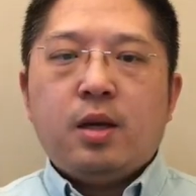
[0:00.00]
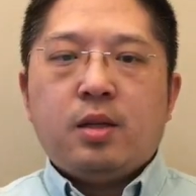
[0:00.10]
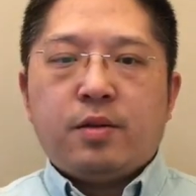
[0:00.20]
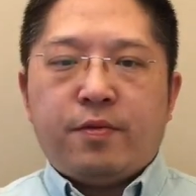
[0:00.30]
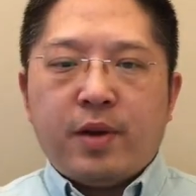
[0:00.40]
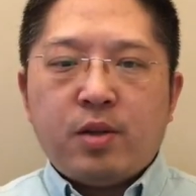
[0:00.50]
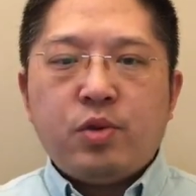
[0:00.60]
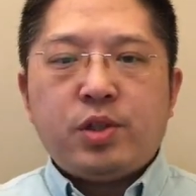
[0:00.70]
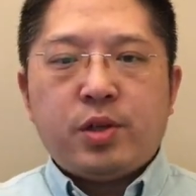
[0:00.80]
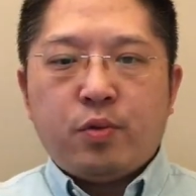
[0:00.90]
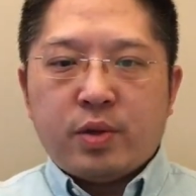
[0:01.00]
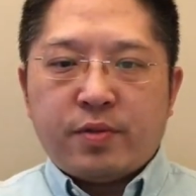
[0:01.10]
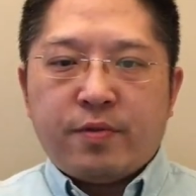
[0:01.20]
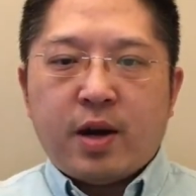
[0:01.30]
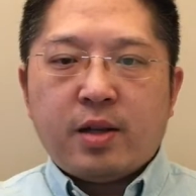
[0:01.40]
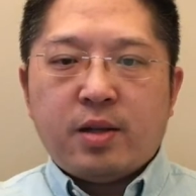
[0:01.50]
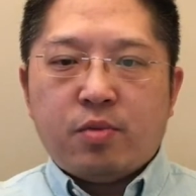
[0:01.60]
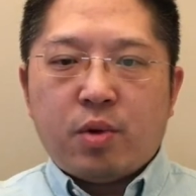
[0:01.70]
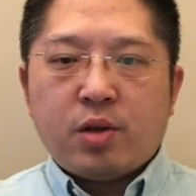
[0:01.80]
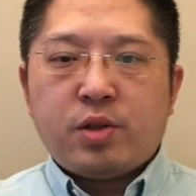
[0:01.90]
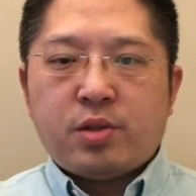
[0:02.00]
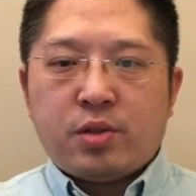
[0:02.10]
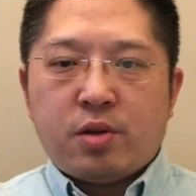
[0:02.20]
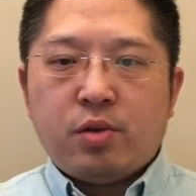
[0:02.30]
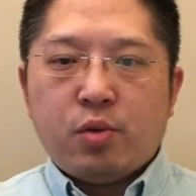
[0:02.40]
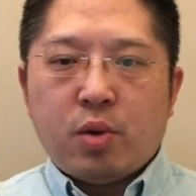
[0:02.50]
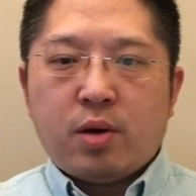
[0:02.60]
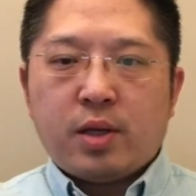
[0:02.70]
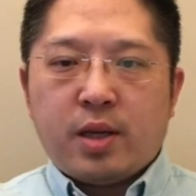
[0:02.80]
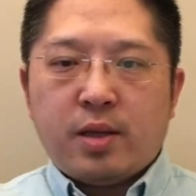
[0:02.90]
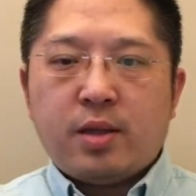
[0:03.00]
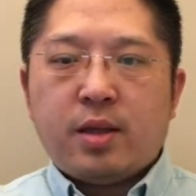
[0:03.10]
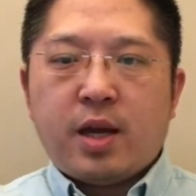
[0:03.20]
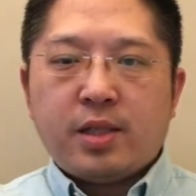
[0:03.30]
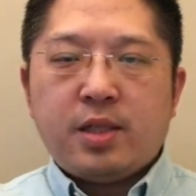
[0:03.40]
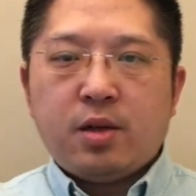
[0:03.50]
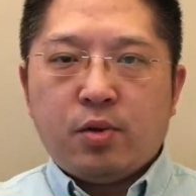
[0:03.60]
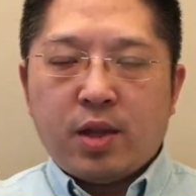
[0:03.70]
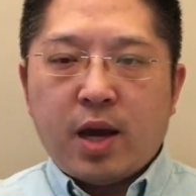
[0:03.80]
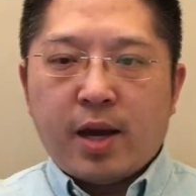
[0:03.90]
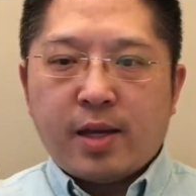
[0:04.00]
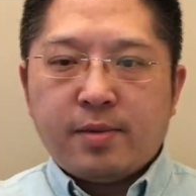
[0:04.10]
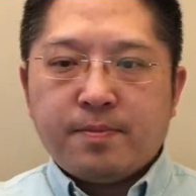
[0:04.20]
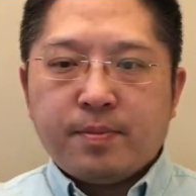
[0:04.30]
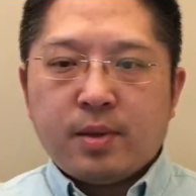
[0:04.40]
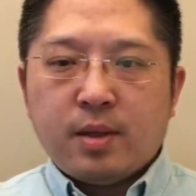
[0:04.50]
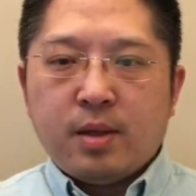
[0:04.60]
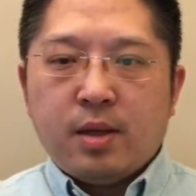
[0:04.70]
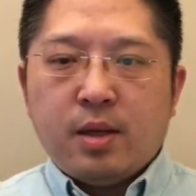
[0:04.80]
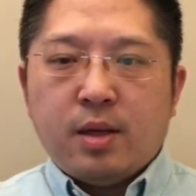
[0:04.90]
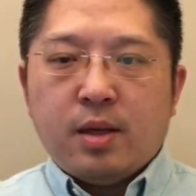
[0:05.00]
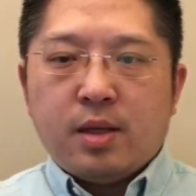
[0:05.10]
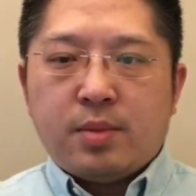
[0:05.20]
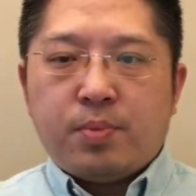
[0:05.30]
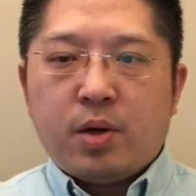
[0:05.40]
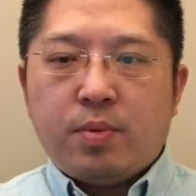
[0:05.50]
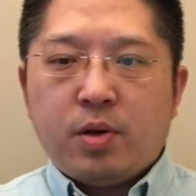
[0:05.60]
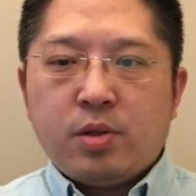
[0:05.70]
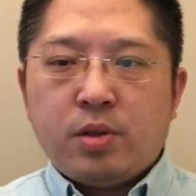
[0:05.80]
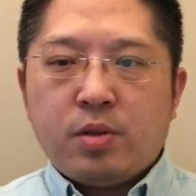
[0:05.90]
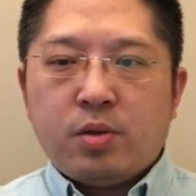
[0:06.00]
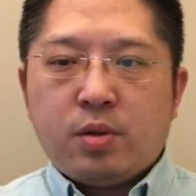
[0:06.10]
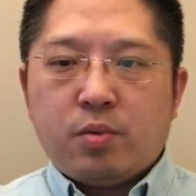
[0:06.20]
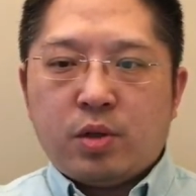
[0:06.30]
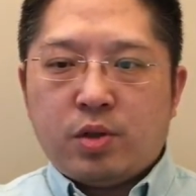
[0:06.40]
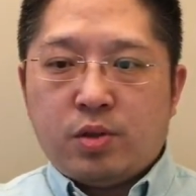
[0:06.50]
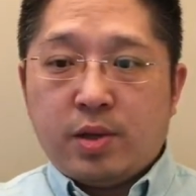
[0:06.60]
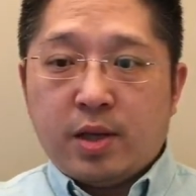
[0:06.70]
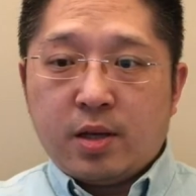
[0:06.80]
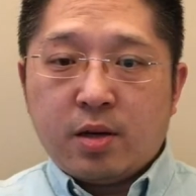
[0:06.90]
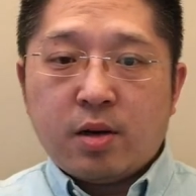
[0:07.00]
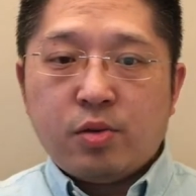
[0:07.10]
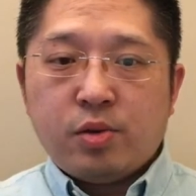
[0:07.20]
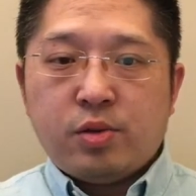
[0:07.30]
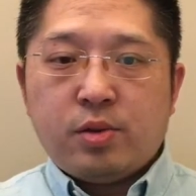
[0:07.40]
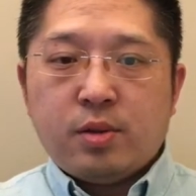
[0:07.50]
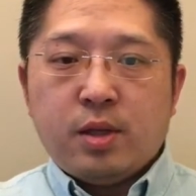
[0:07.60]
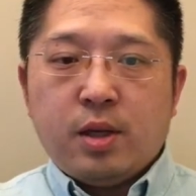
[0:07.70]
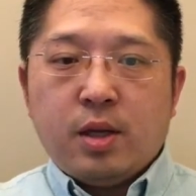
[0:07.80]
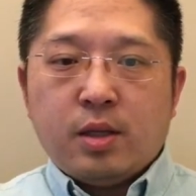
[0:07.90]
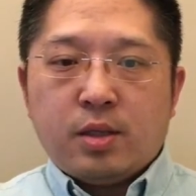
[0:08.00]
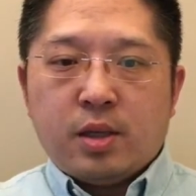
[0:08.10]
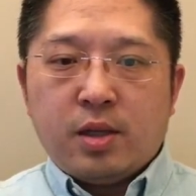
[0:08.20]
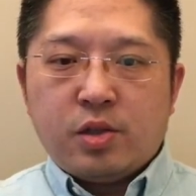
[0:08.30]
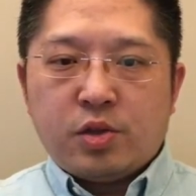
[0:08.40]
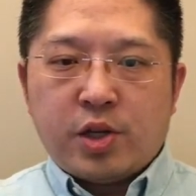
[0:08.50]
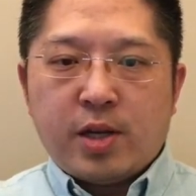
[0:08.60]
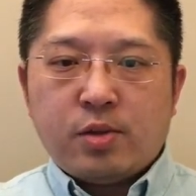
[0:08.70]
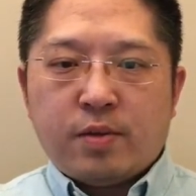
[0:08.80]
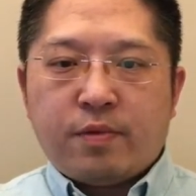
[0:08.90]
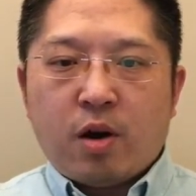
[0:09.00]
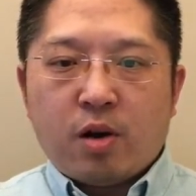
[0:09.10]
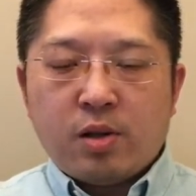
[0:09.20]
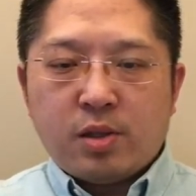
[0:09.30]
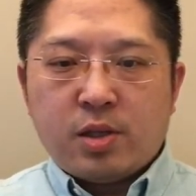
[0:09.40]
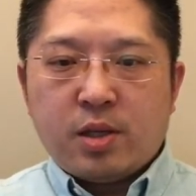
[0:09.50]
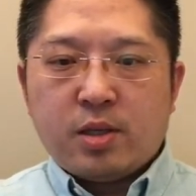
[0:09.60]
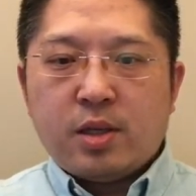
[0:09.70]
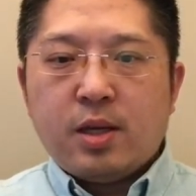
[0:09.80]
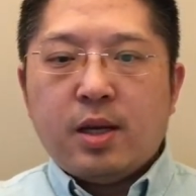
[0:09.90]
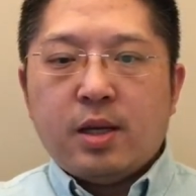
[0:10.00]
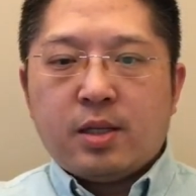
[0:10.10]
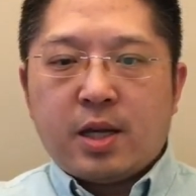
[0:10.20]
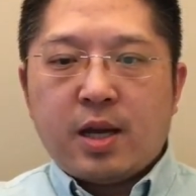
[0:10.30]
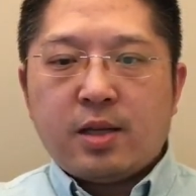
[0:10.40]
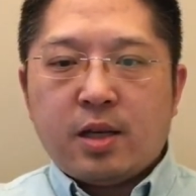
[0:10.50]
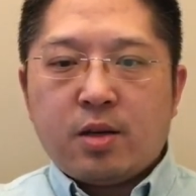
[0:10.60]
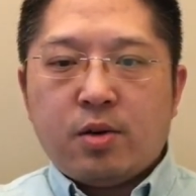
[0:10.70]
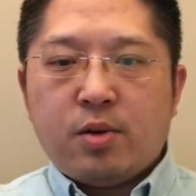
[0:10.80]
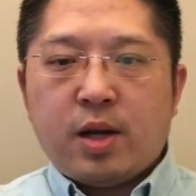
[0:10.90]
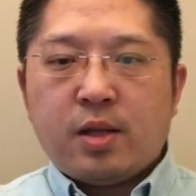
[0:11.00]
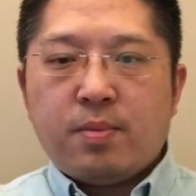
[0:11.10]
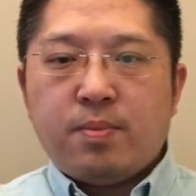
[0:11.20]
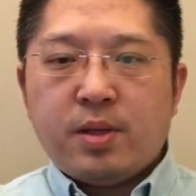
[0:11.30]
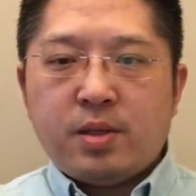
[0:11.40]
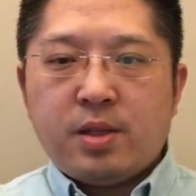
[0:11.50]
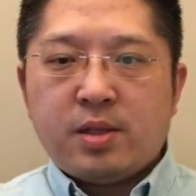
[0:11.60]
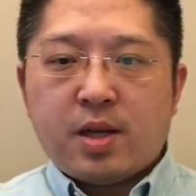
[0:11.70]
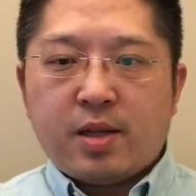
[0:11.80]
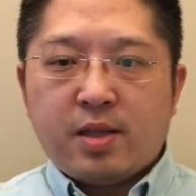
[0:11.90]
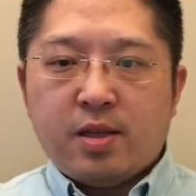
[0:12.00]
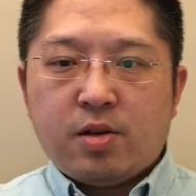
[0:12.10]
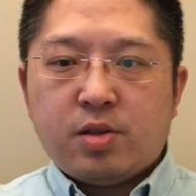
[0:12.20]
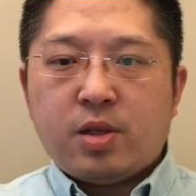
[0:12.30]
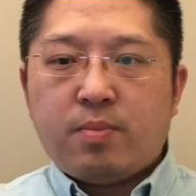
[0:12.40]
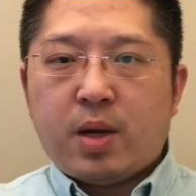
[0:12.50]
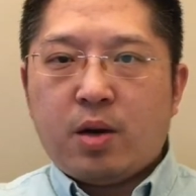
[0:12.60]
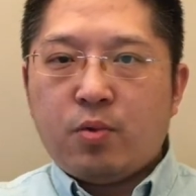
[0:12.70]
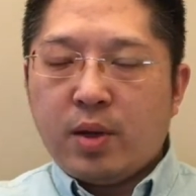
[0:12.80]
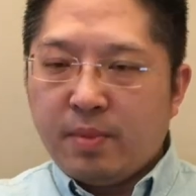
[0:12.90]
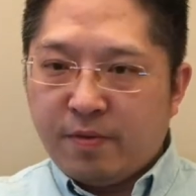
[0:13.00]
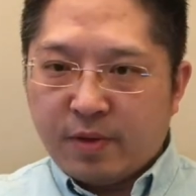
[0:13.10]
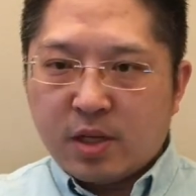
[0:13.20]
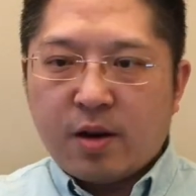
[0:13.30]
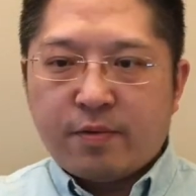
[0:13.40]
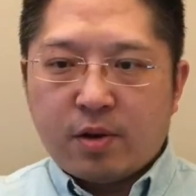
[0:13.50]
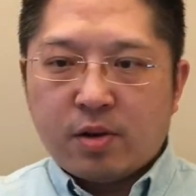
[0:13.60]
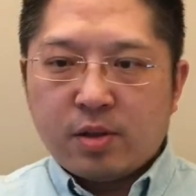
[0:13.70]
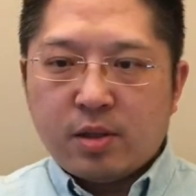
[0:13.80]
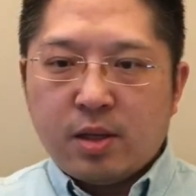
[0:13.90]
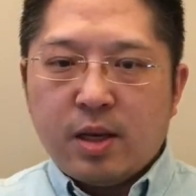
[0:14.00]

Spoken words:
The federation was founded in Rochester, New York in 1909. Its purpose was to encourage the interchange of artistic, technical, and business ideas among women photographers